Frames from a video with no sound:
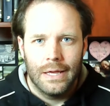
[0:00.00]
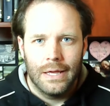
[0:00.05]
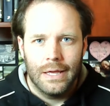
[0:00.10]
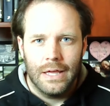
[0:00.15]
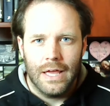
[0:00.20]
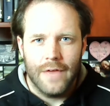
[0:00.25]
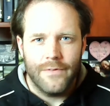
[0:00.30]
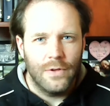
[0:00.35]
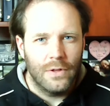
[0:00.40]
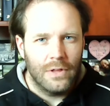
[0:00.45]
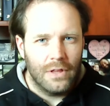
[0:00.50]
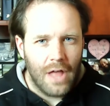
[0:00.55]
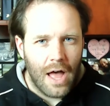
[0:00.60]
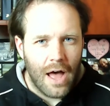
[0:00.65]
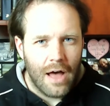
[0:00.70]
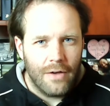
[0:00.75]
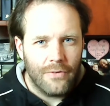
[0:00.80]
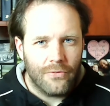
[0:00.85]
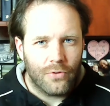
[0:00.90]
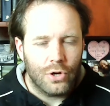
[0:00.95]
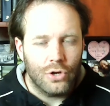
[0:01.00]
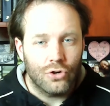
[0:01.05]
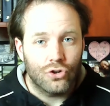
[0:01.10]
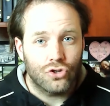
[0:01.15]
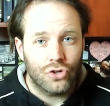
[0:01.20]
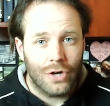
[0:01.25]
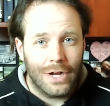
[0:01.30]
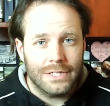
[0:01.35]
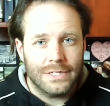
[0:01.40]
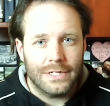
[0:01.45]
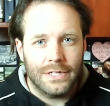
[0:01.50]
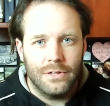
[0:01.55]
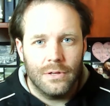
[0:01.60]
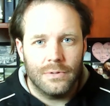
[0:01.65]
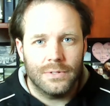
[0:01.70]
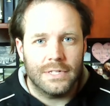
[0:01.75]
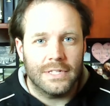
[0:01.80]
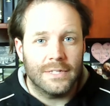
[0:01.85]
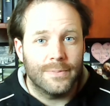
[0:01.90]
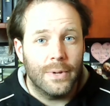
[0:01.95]
If you love or you trust in
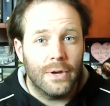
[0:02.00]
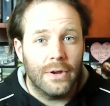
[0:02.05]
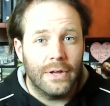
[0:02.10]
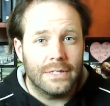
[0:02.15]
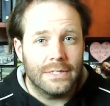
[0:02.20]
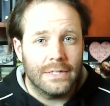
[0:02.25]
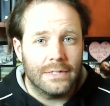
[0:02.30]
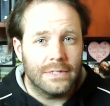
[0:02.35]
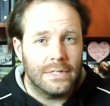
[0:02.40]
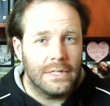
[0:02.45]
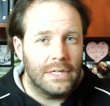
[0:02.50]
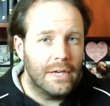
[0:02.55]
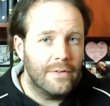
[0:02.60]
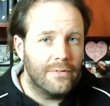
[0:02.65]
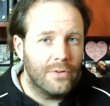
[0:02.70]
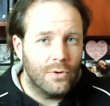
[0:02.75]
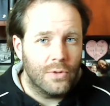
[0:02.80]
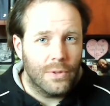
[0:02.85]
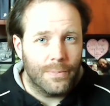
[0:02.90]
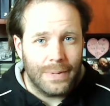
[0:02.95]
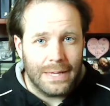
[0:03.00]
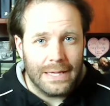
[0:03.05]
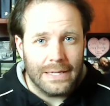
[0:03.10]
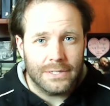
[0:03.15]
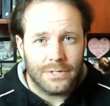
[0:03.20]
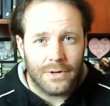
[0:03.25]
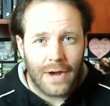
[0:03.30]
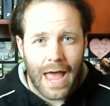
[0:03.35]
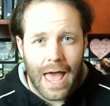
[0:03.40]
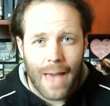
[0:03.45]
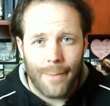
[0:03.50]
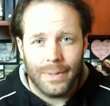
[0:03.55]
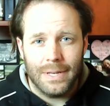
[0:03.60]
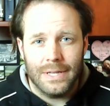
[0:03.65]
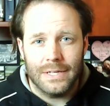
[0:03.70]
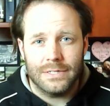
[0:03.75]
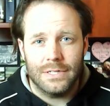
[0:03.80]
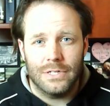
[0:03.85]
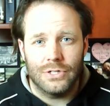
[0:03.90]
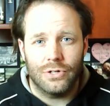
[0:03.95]
those experiences to give you the peace or
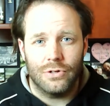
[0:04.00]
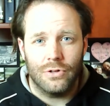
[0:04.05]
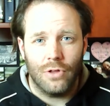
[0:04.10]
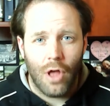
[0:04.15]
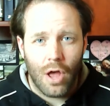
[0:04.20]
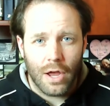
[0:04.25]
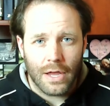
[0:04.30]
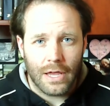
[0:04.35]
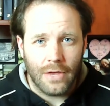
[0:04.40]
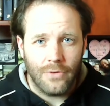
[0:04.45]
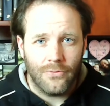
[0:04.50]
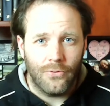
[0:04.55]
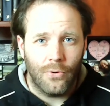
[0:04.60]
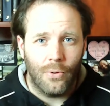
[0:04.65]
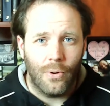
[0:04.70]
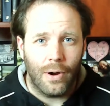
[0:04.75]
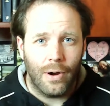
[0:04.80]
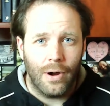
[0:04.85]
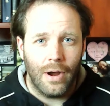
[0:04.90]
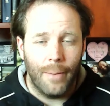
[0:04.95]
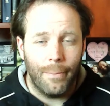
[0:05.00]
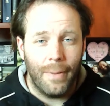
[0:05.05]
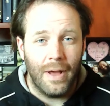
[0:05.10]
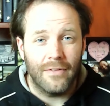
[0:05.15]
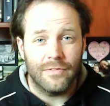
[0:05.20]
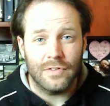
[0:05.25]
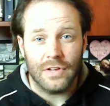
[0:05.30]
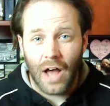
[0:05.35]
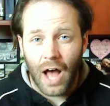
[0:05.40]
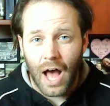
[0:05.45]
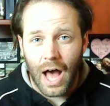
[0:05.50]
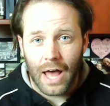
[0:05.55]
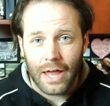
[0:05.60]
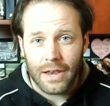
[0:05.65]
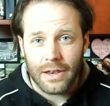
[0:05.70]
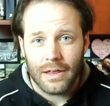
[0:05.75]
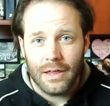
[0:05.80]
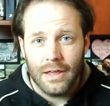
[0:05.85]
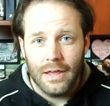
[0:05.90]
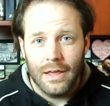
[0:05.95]
happiness that you're longing for above
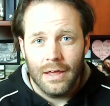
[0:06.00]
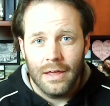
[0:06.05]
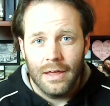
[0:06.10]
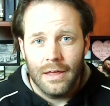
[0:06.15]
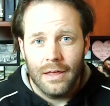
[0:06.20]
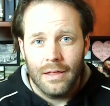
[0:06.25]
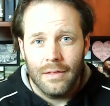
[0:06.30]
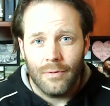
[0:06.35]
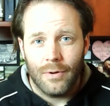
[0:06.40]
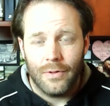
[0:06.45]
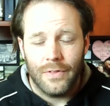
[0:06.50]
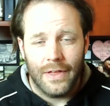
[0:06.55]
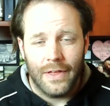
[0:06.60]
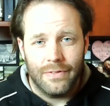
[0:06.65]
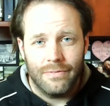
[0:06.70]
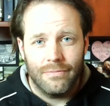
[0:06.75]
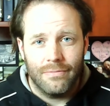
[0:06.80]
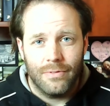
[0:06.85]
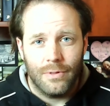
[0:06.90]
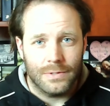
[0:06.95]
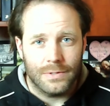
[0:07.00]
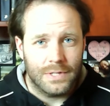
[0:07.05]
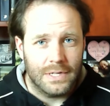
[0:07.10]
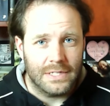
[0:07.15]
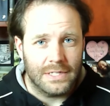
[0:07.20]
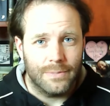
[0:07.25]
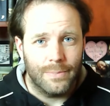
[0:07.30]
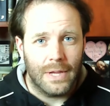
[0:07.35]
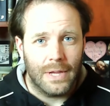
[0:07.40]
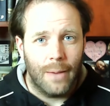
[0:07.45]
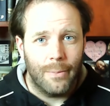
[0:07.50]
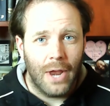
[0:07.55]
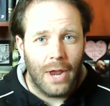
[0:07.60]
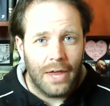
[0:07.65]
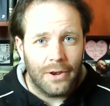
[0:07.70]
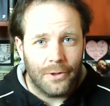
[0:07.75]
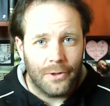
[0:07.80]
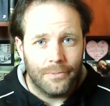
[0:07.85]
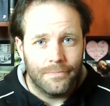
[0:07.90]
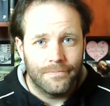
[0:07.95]
God, well then those things have become an
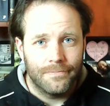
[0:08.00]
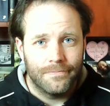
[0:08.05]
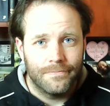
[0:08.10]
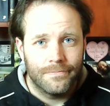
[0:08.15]
idol.